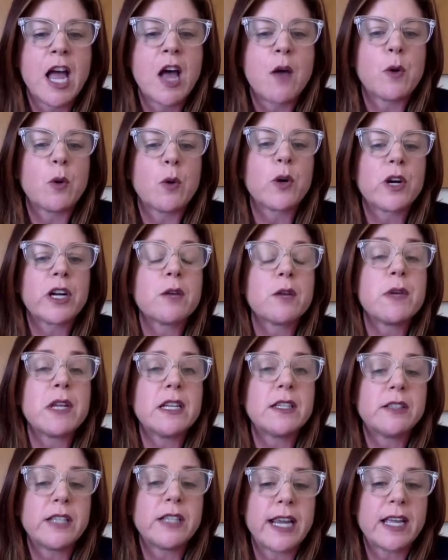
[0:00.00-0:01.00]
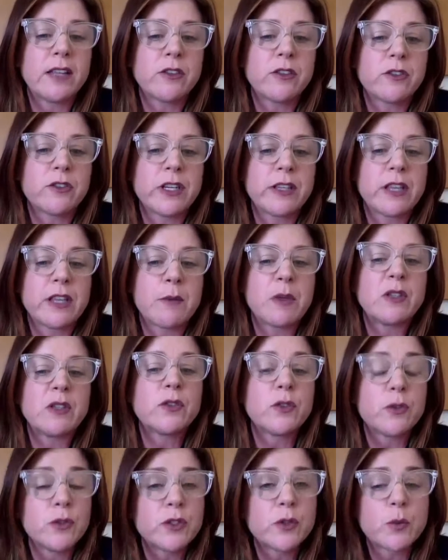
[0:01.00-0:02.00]
but we're committed to answering them as
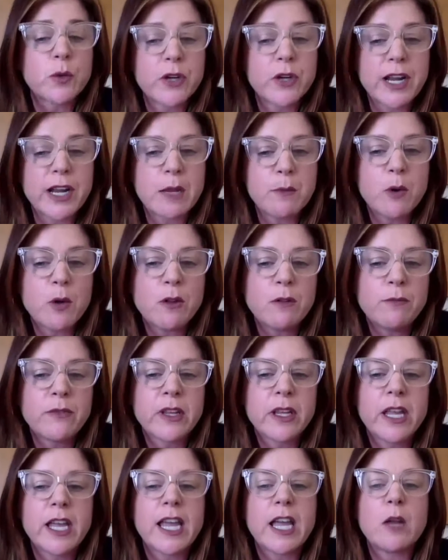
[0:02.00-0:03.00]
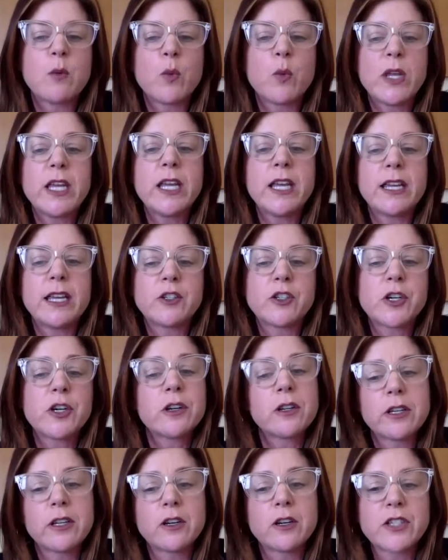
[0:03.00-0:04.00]
soon as we're able. And we
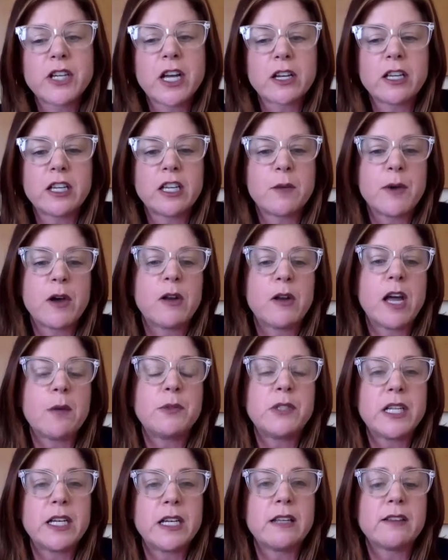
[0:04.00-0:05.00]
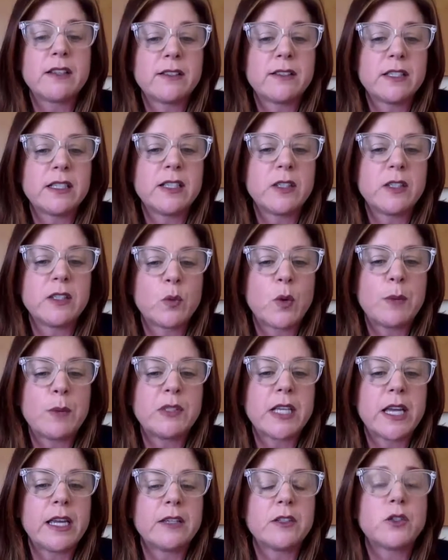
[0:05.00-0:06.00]
internally are talking about updating the city's
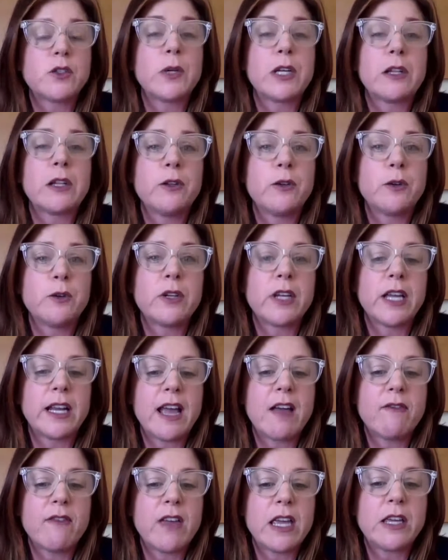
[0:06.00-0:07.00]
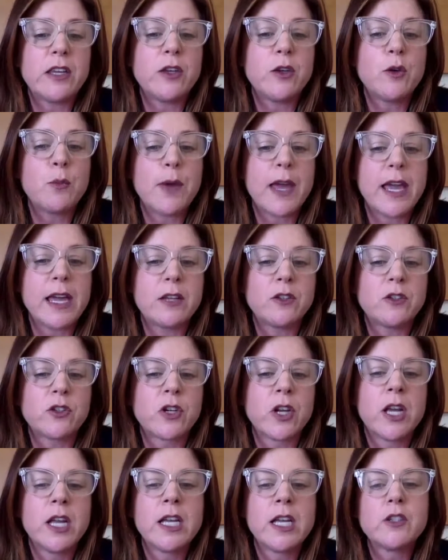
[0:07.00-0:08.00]
website to include an FAQ page
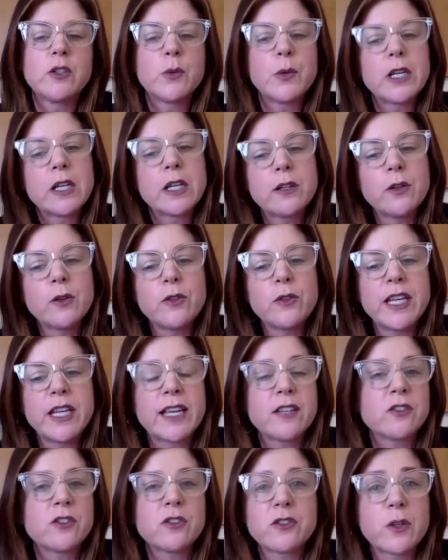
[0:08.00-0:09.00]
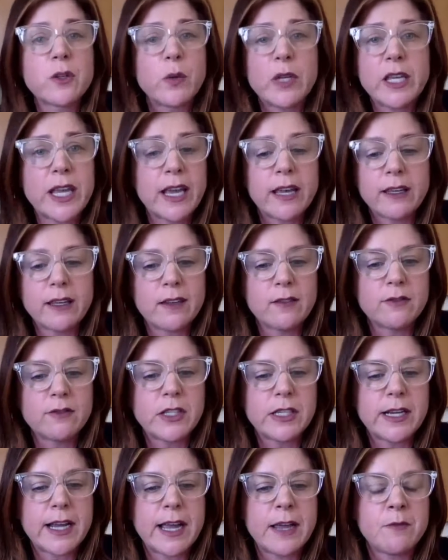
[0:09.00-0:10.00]
to include the answers that we can't give
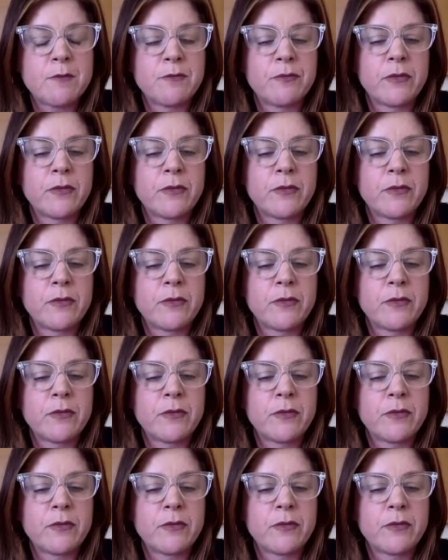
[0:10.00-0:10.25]
today.